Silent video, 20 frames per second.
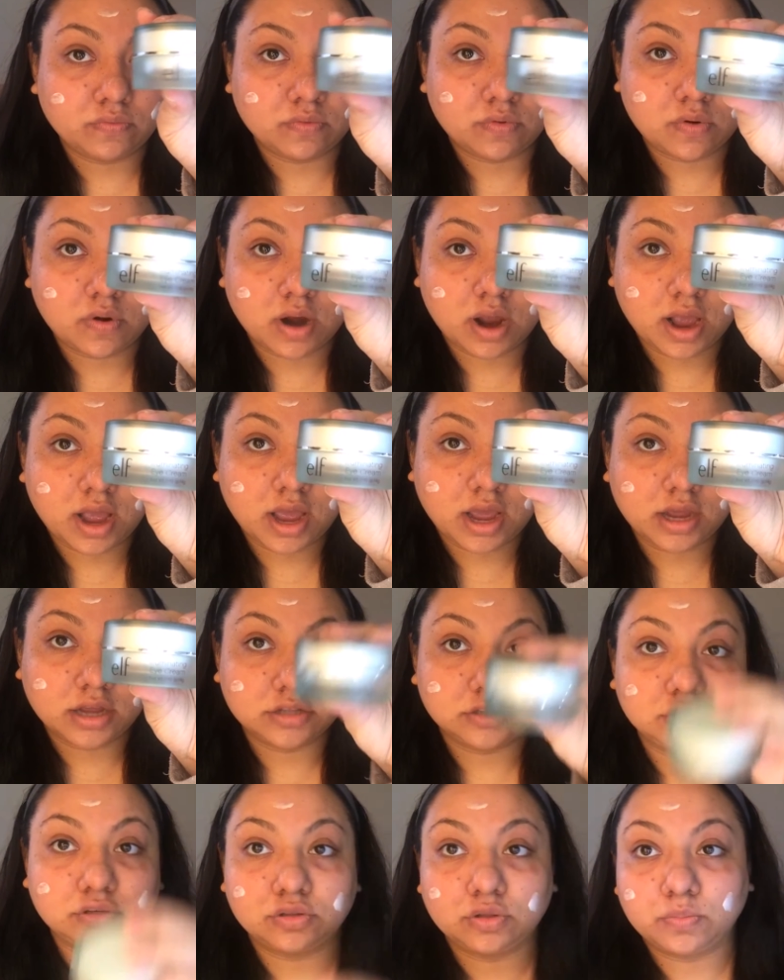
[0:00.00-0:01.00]
I'm also
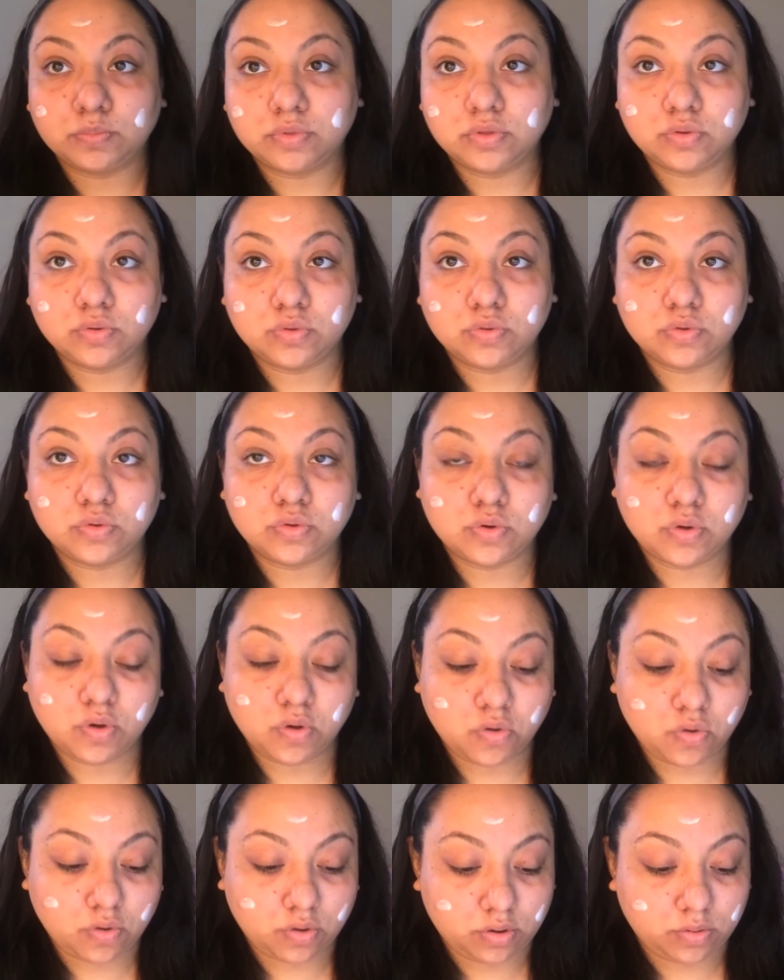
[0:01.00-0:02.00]
going to use the e.l.f.
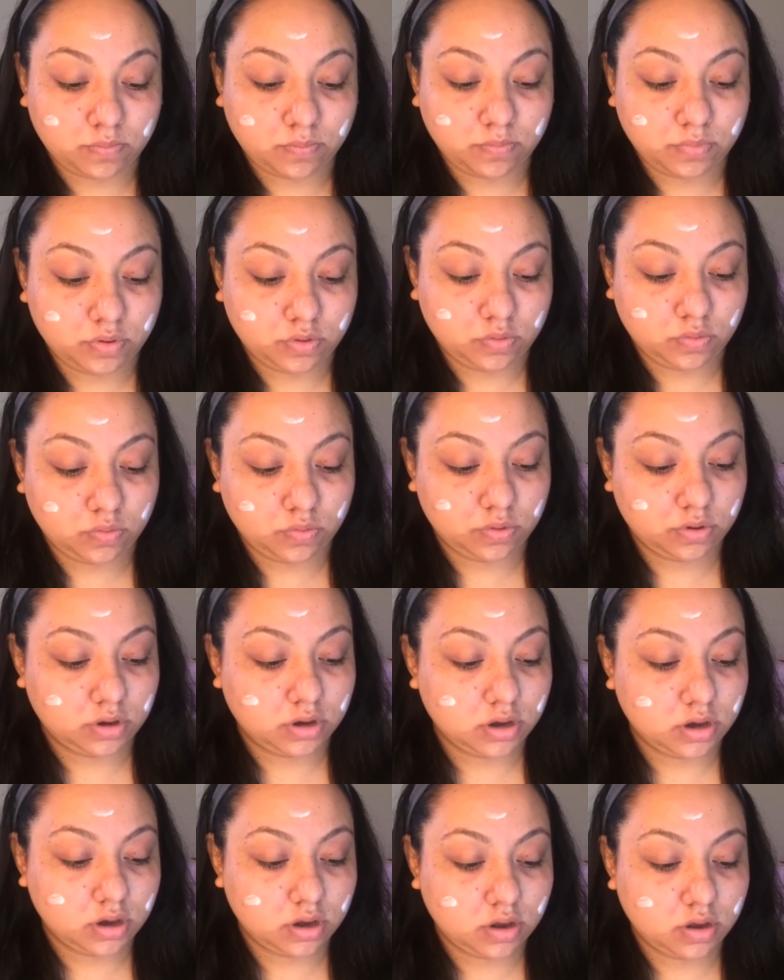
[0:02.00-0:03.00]
Illuminating Eye
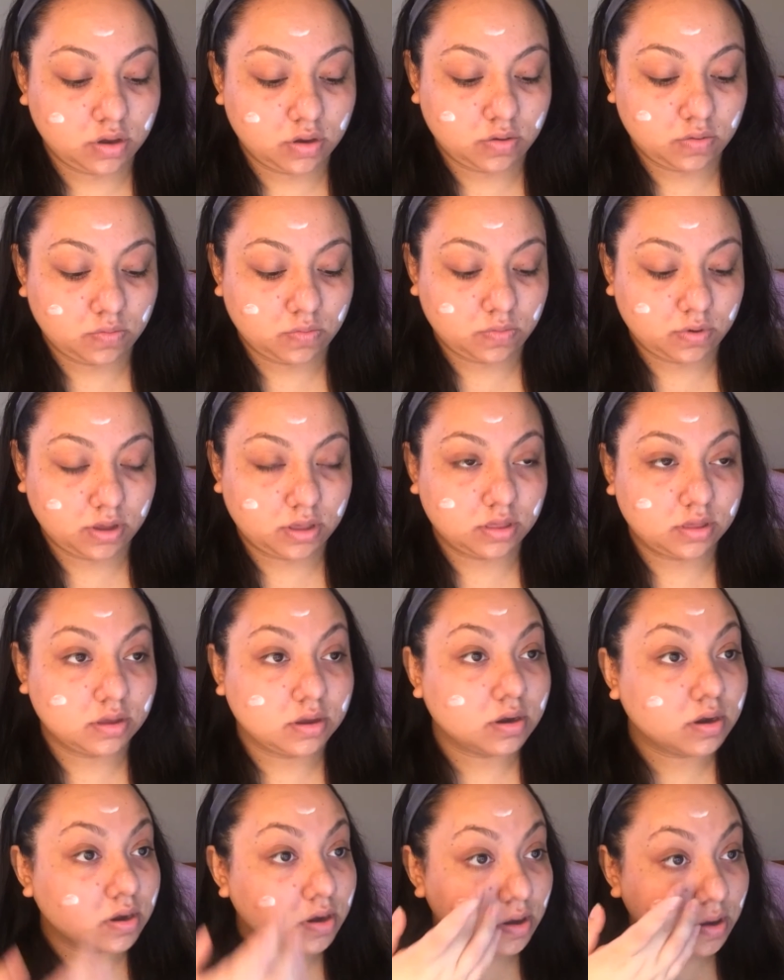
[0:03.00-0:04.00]
Cream. This
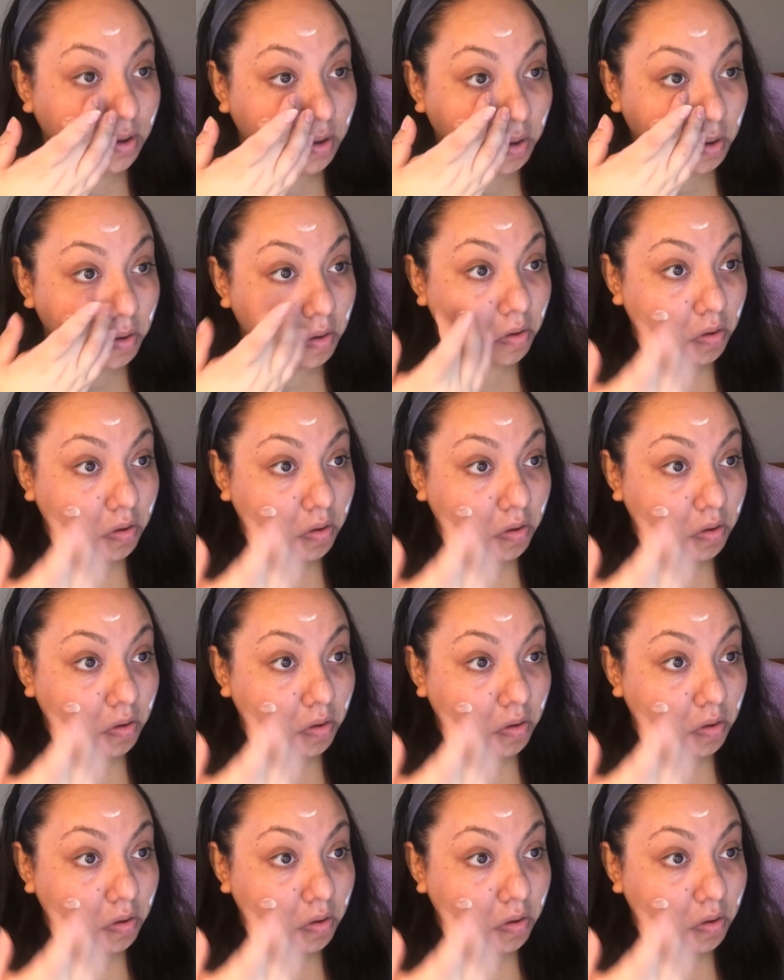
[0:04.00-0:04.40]
is the shit.